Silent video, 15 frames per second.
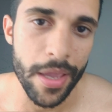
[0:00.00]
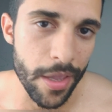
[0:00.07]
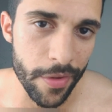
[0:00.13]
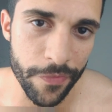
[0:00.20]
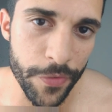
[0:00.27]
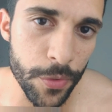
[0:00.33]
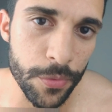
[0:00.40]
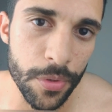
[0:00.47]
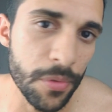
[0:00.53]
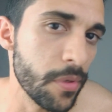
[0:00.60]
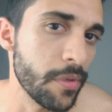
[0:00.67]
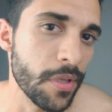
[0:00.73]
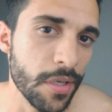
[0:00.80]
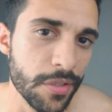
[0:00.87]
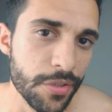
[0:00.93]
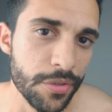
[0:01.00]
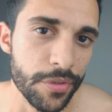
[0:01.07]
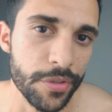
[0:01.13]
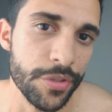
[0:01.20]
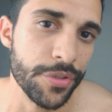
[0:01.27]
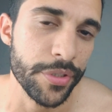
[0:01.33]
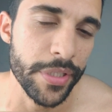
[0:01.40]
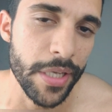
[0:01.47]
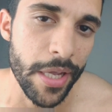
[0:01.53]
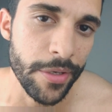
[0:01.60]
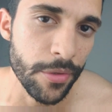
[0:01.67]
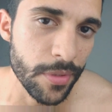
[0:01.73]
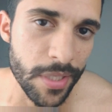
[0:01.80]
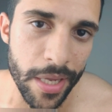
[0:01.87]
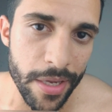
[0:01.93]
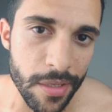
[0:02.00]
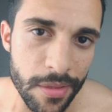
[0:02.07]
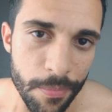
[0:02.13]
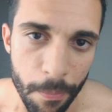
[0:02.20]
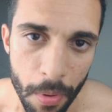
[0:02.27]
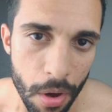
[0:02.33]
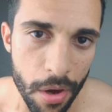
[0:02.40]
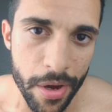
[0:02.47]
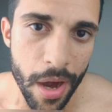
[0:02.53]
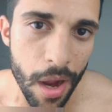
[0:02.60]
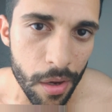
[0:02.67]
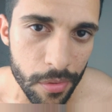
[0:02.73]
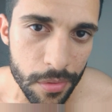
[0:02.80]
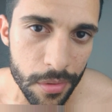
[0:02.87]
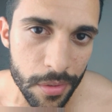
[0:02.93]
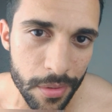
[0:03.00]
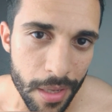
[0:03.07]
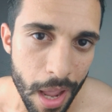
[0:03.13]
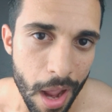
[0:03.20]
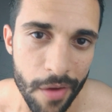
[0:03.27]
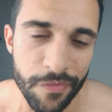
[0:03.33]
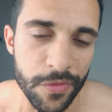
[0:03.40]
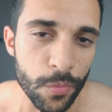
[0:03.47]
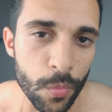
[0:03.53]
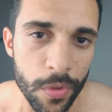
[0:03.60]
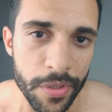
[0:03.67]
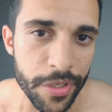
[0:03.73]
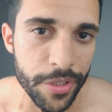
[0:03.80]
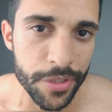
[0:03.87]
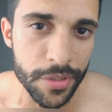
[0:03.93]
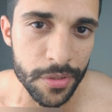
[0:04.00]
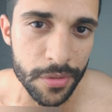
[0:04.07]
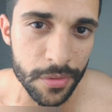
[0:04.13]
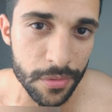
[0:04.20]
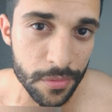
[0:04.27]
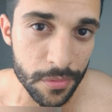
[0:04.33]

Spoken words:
If you do the nut surgery and you take the bar out after 1 year,